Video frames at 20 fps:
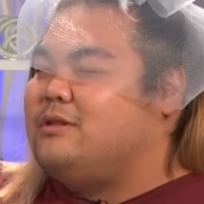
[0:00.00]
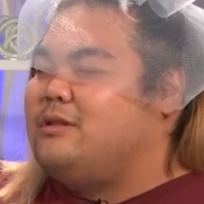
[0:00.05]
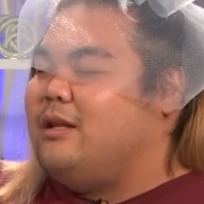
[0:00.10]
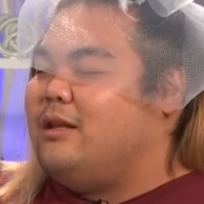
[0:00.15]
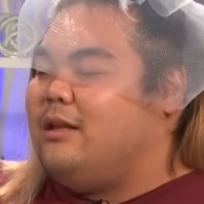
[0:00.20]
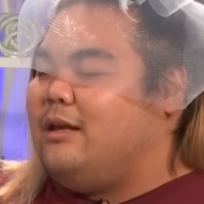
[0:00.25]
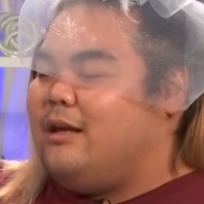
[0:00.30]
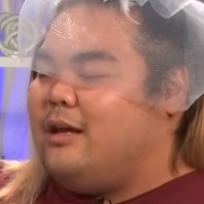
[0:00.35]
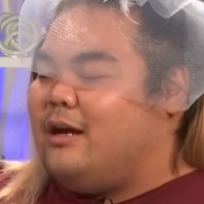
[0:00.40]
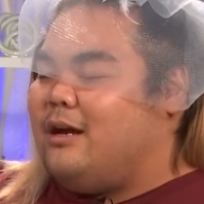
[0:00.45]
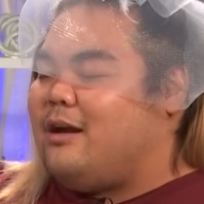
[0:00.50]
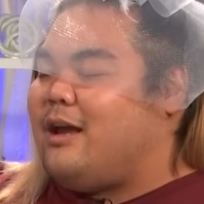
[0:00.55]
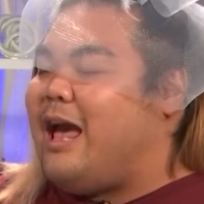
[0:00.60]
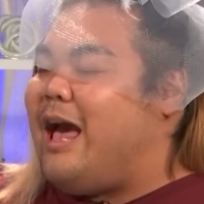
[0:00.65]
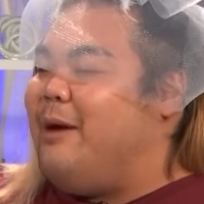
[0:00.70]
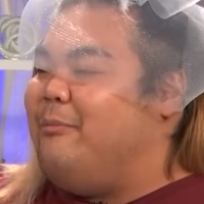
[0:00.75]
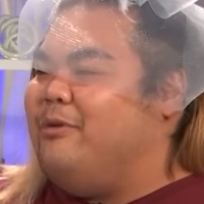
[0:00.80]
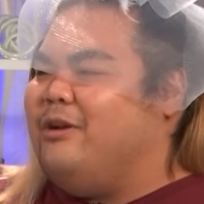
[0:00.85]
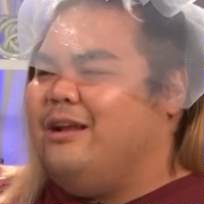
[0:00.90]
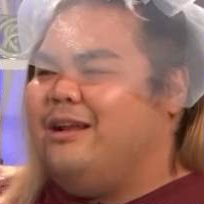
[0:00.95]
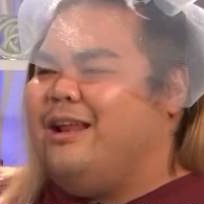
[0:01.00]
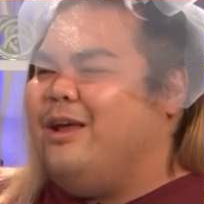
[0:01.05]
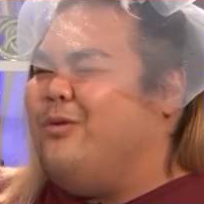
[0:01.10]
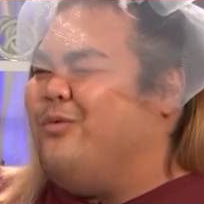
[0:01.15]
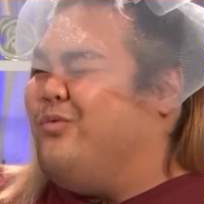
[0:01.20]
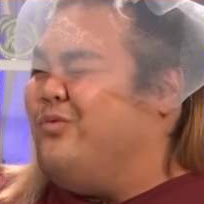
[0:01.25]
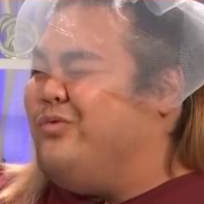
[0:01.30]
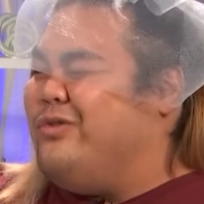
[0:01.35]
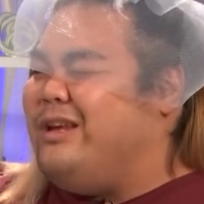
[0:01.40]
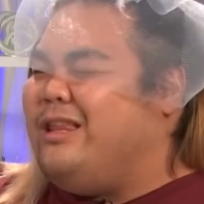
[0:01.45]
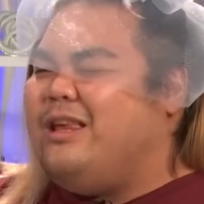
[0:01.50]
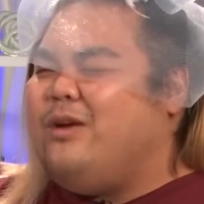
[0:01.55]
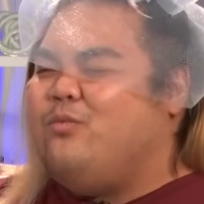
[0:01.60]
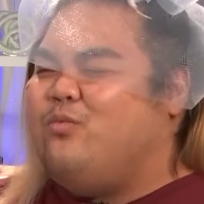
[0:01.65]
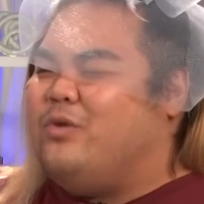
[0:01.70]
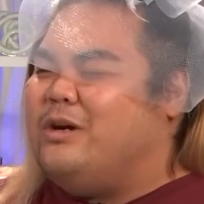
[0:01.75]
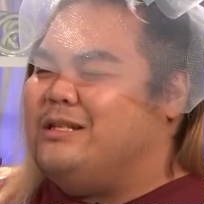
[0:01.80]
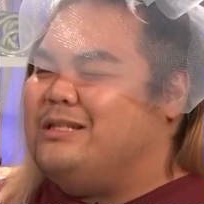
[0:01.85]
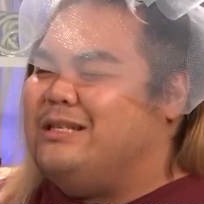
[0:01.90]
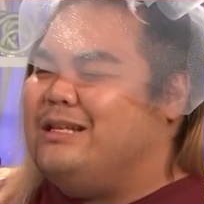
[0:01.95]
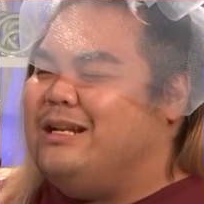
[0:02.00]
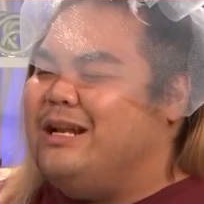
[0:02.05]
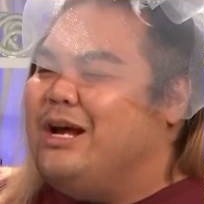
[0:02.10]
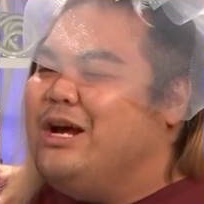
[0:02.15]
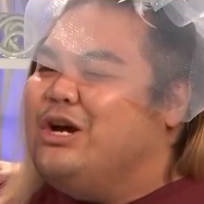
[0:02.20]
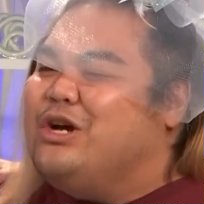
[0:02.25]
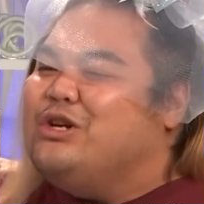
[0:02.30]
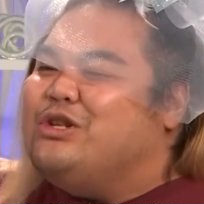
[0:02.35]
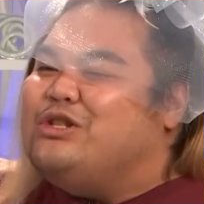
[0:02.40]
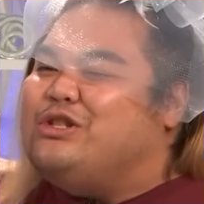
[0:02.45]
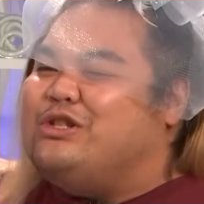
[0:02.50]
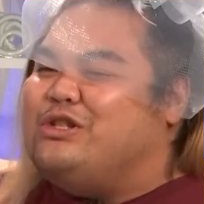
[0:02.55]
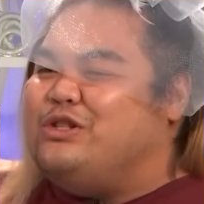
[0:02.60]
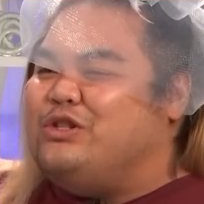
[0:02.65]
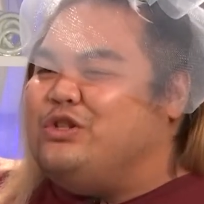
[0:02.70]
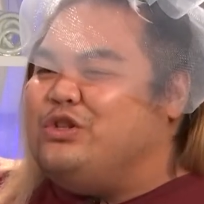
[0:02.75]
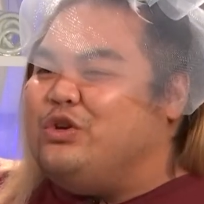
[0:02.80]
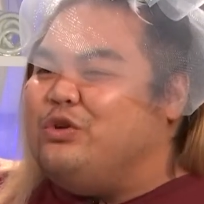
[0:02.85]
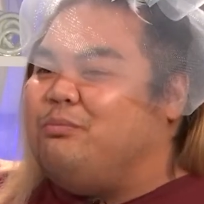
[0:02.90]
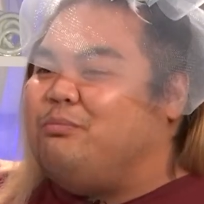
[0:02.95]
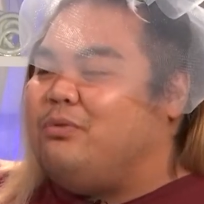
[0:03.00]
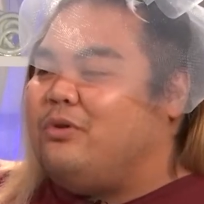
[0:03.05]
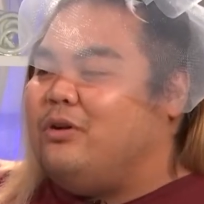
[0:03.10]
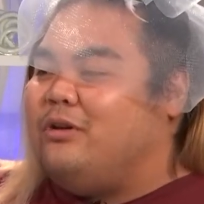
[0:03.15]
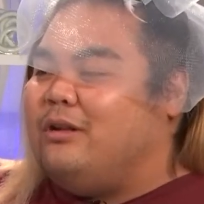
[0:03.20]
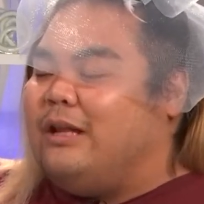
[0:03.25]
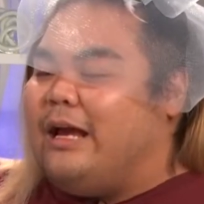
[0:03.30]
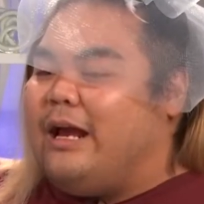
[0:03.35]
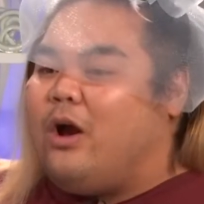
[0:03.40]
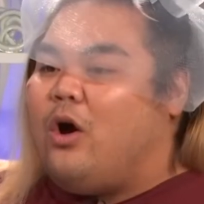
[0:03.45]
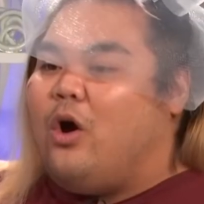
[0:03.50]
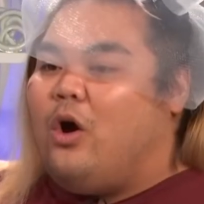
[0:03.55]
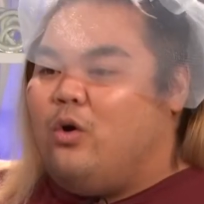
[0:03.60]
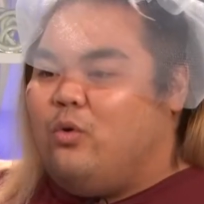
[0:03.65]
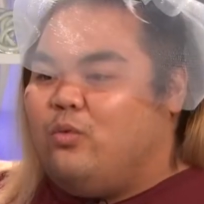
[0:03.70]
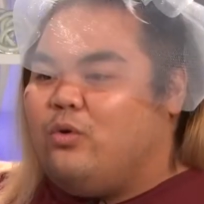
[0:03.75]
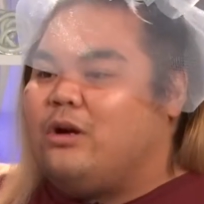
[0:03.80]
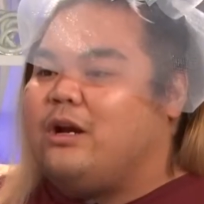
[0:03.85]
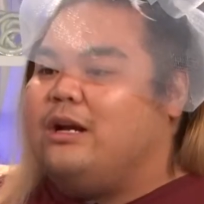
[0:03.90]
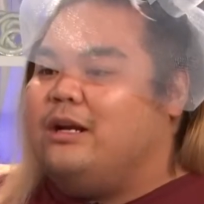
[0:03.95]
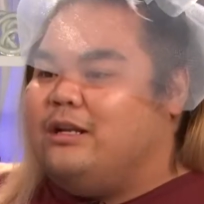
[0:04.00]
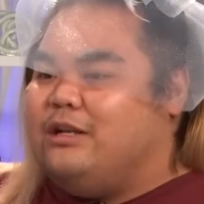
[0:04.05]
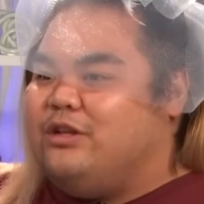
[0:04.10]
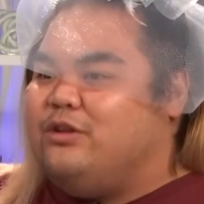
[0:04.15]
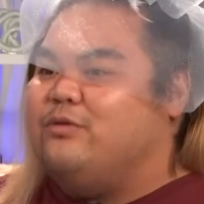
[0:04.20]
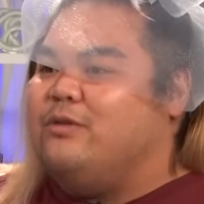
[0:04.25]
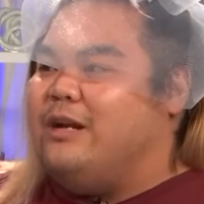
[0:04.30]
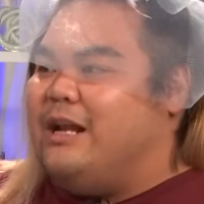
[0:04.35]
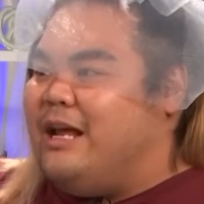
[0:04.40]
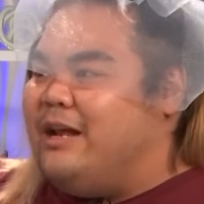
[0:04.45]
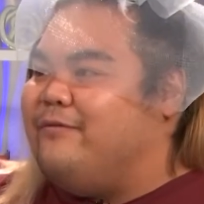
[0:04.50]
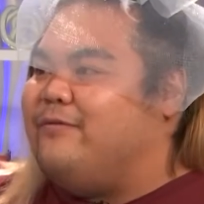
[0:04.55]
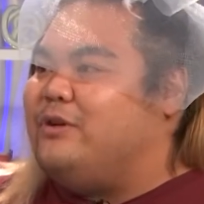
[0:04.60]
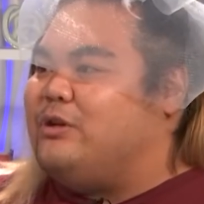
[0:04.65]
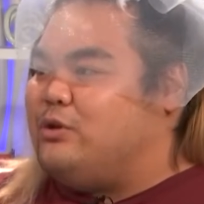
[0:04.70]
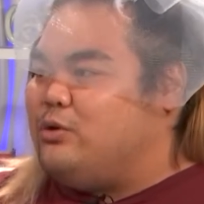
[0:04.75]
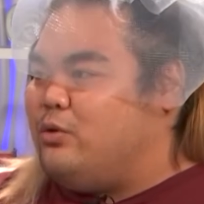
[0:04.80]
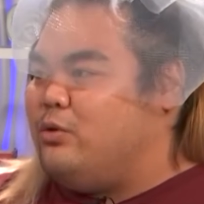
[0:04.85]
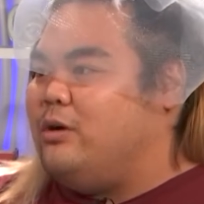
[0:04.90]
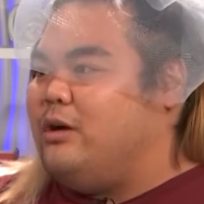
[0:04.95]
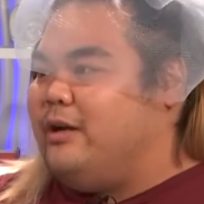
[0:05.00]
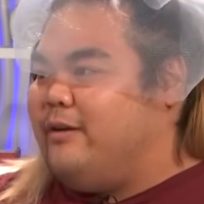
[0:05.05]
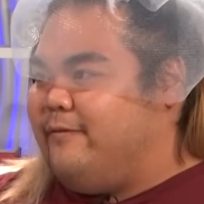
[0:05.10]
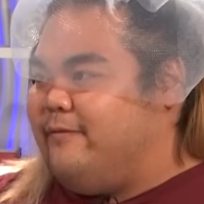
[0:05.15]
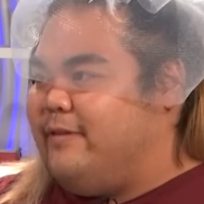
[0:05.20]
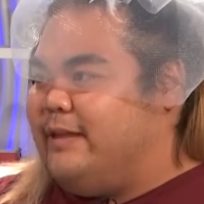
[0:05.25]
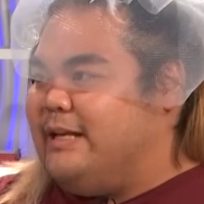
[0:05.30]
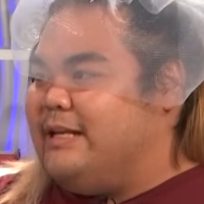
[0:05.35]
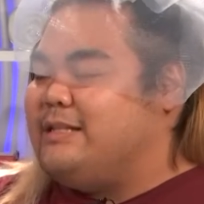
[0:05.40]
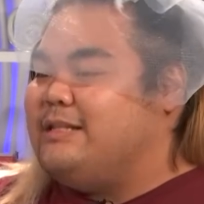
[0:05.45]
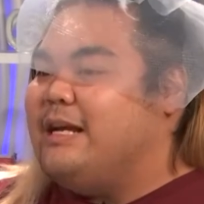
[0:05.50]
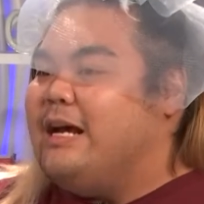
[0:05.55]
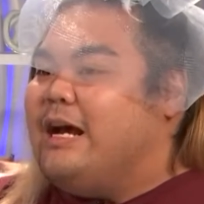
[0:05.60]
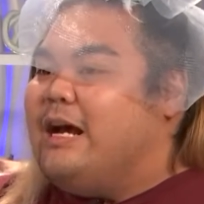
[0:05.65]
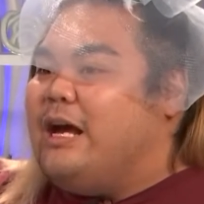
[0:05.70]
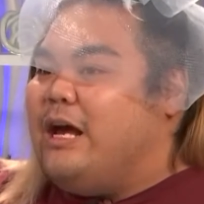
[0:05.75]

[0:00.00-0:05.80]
the cabinet. It really wasn't super like, oh, we're gonna do an inventory of this.